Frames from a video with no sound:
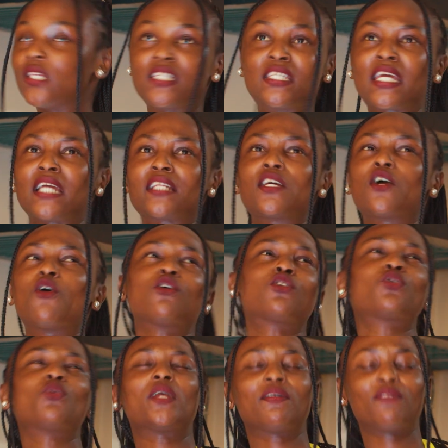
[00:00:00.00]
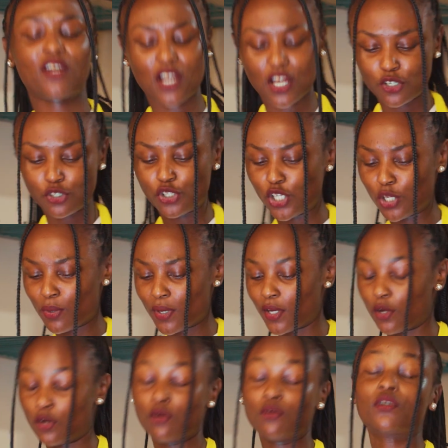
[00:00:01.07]
the ticket and go to whatever country you want
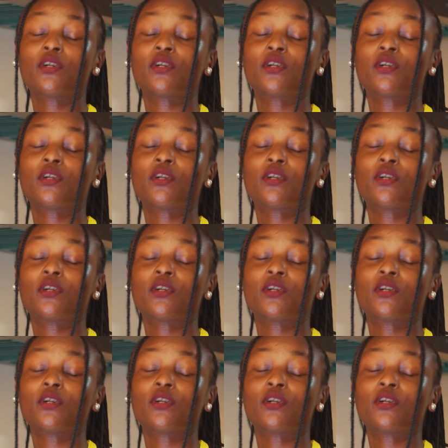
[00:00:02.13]
to go,